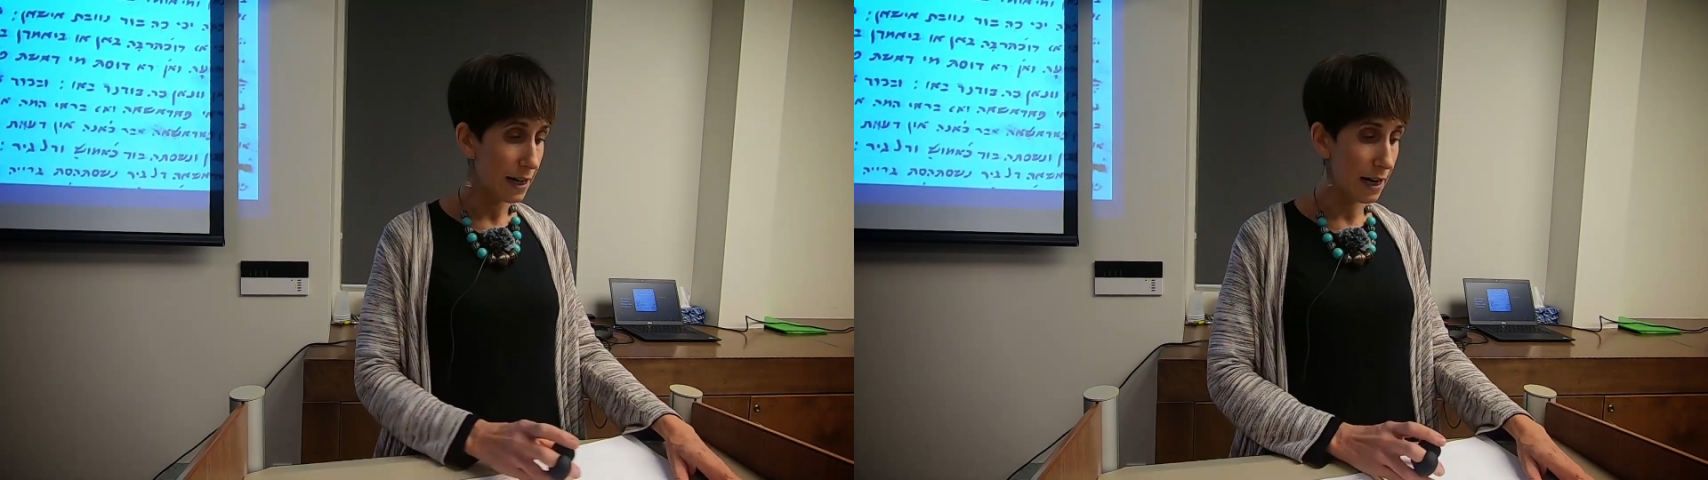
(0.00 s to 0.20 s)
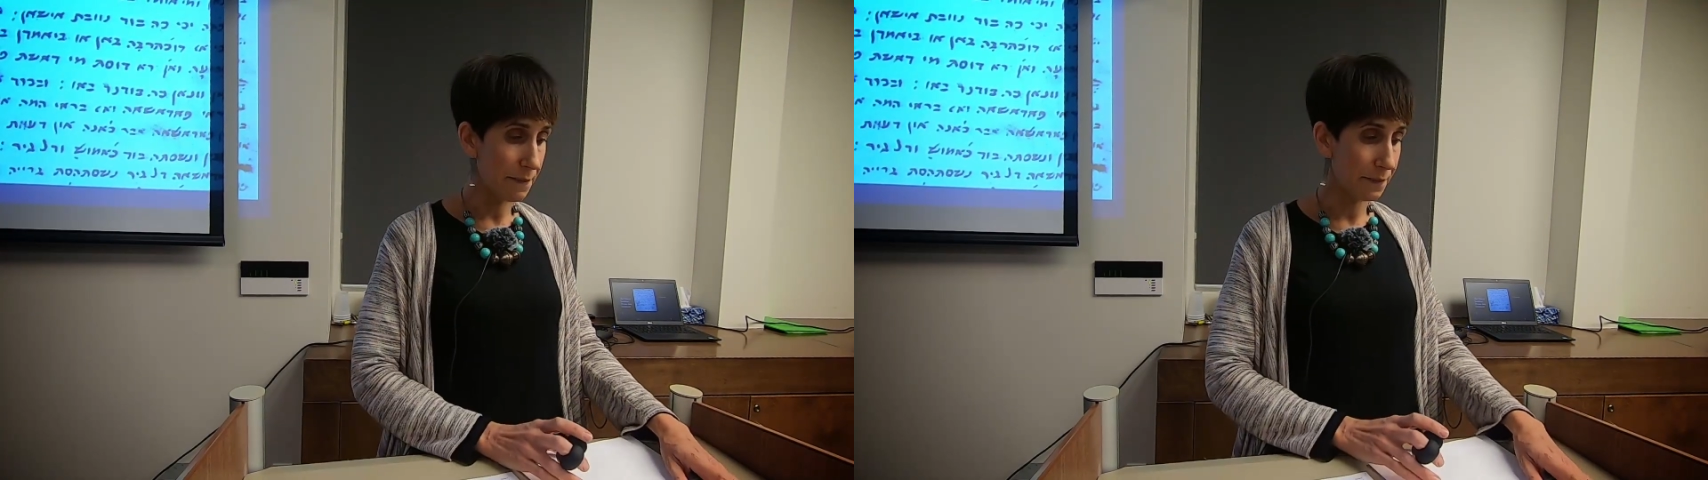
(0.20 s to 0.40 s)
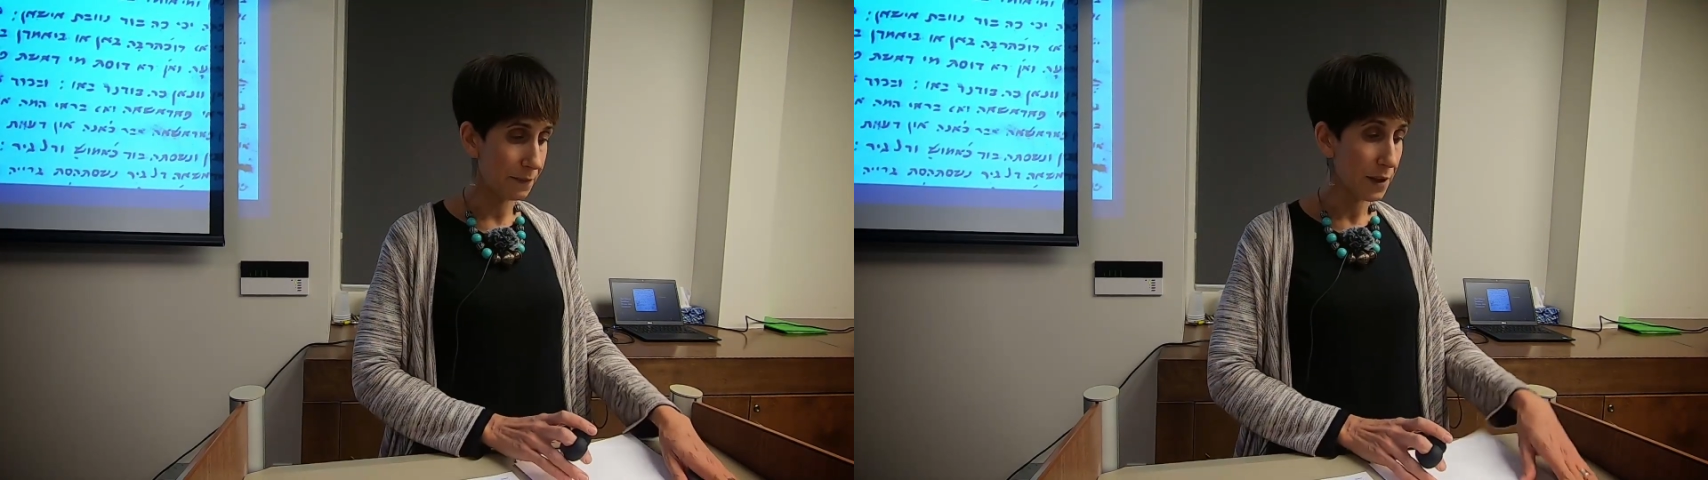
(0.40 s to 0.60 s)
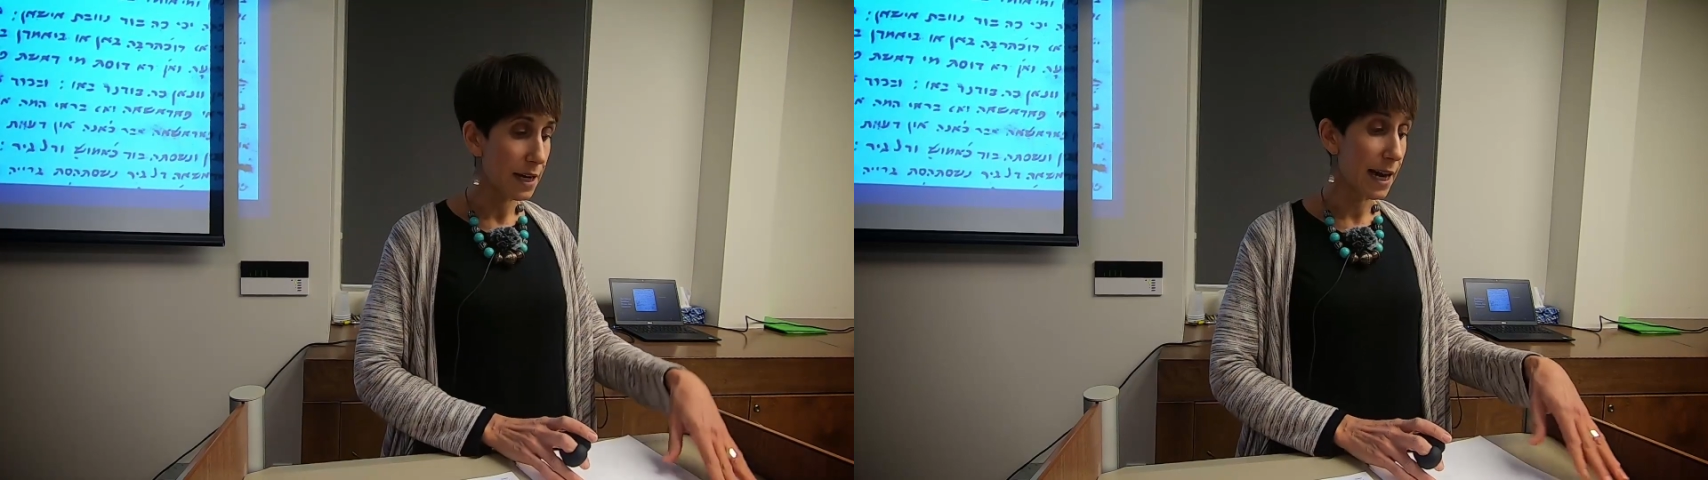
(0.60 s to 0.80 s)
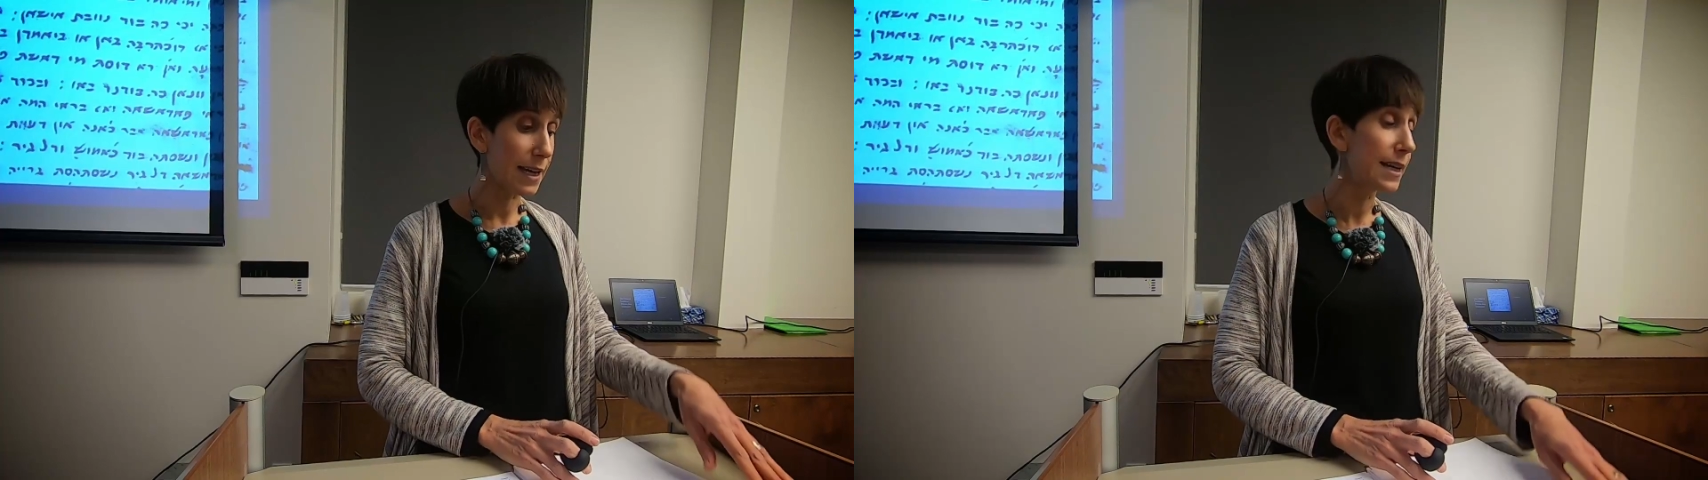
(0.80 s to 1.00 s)
And
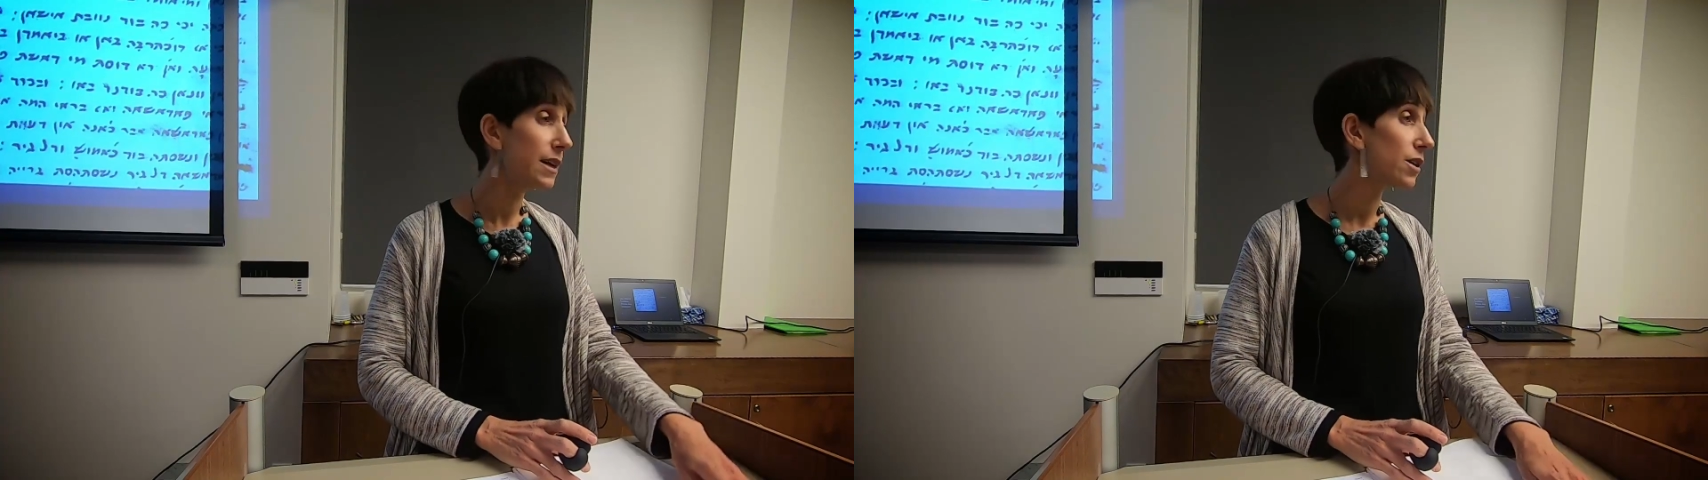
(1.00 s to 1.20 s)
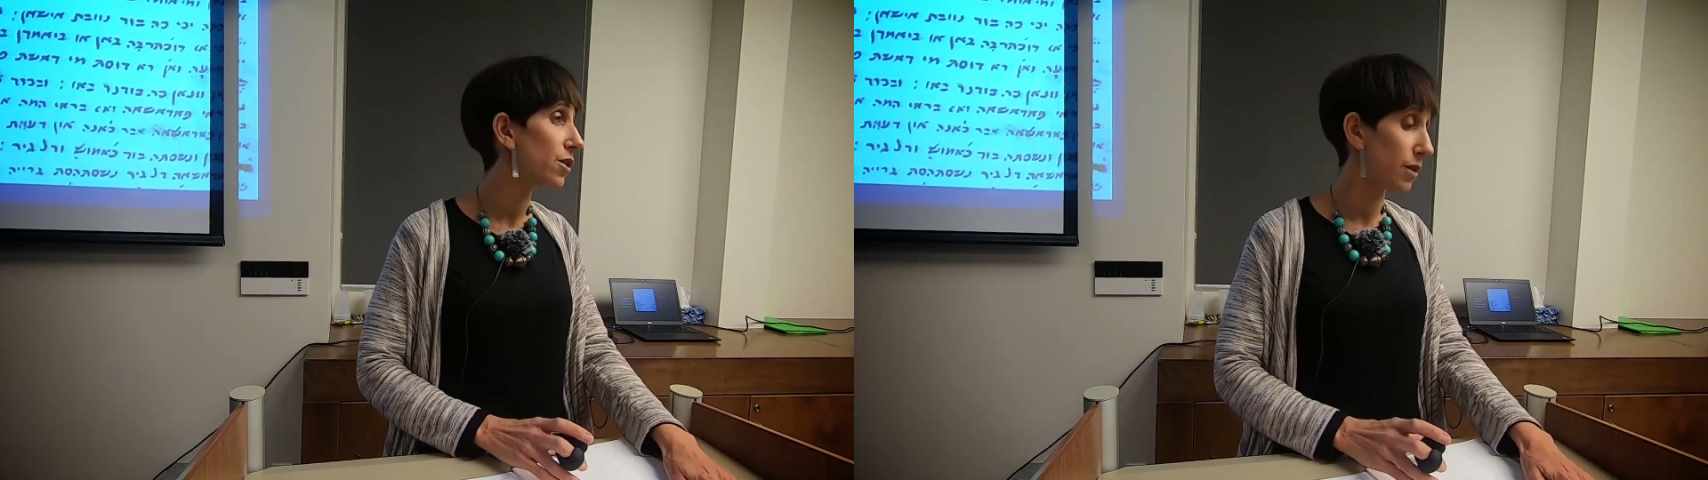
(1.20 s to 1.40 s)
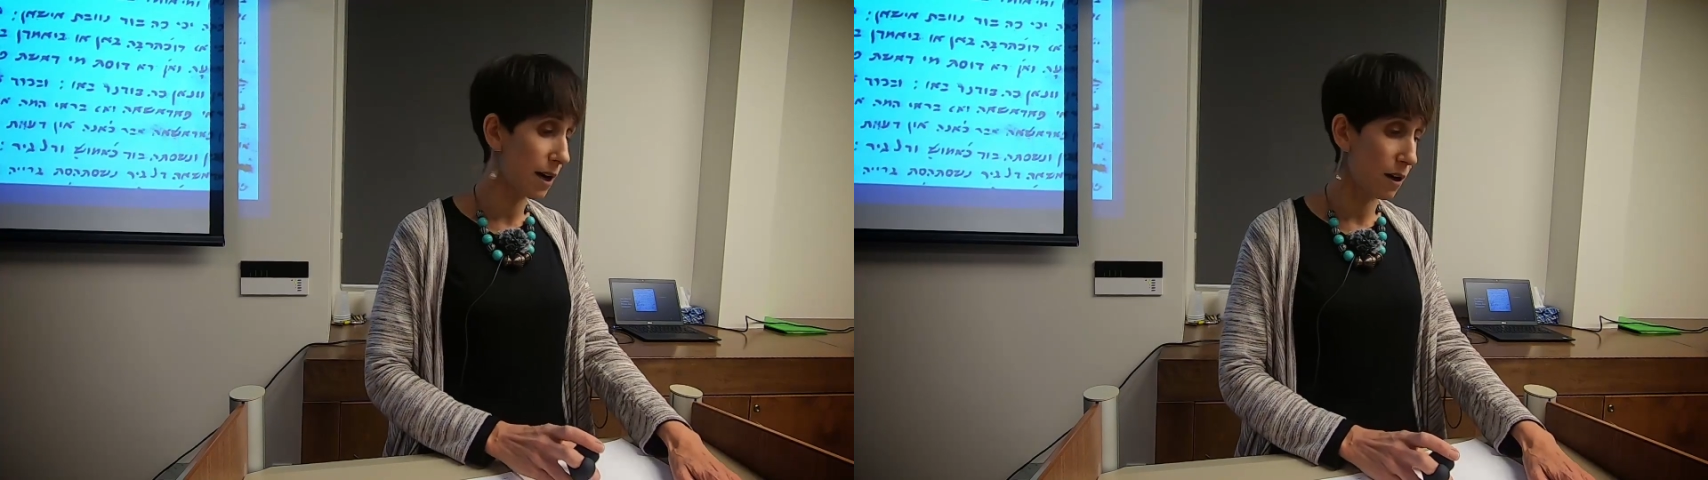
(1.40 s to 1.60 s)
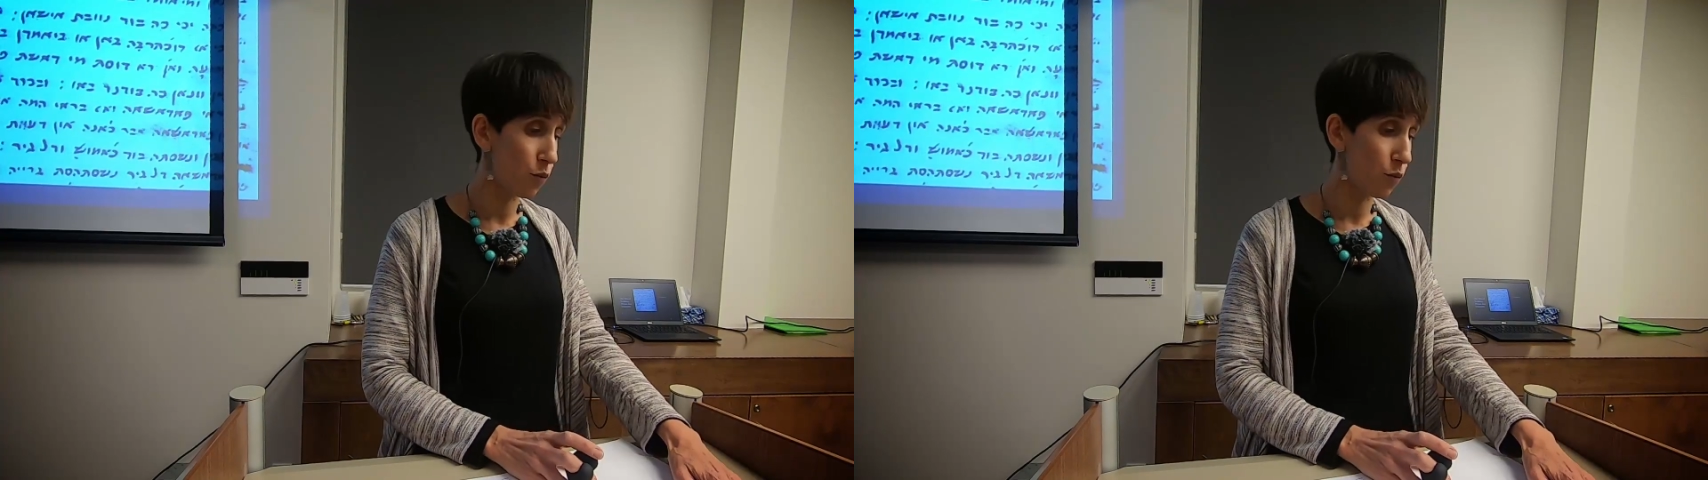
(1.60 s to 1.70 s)
here